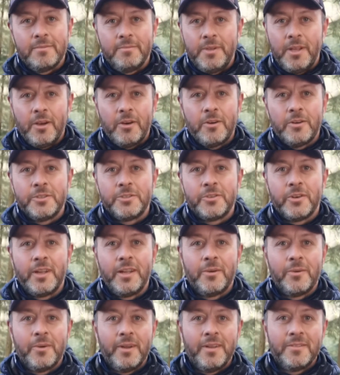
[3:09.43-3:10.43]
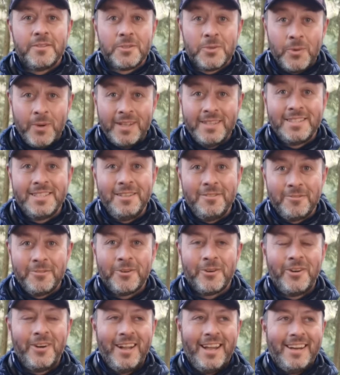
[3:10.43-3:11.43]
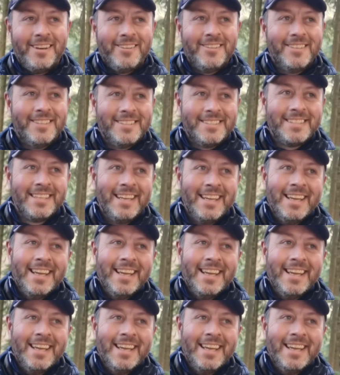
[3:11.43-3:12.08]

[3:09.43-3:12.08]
your hot drink with. 24 hours.